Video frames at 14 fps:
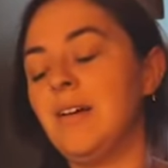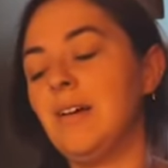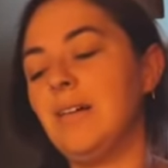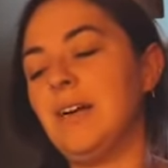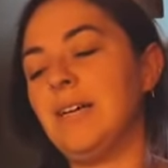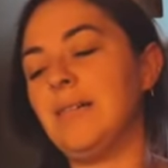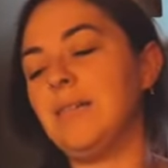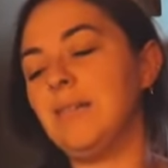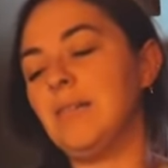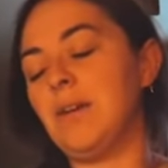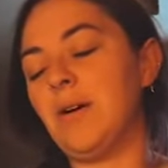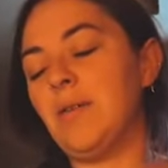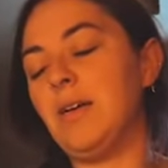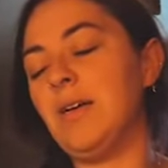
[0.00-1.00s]
All right,
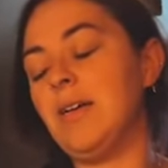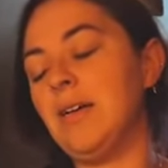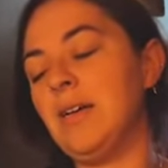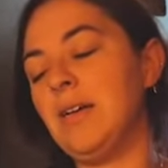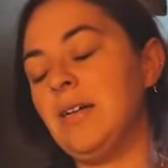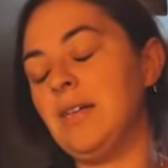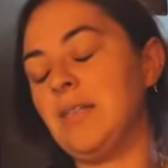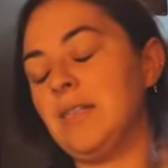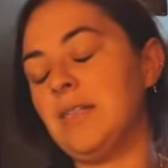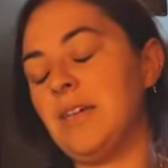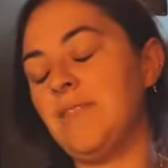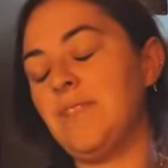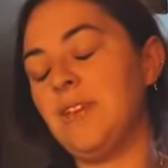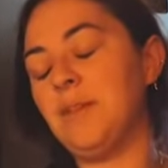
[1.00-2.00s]
so let's
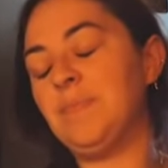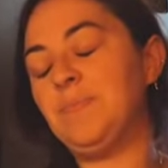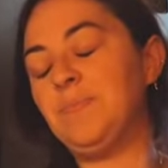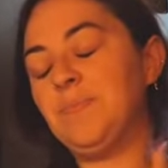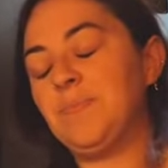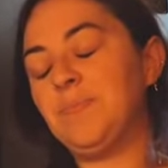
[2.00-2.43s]
dive in.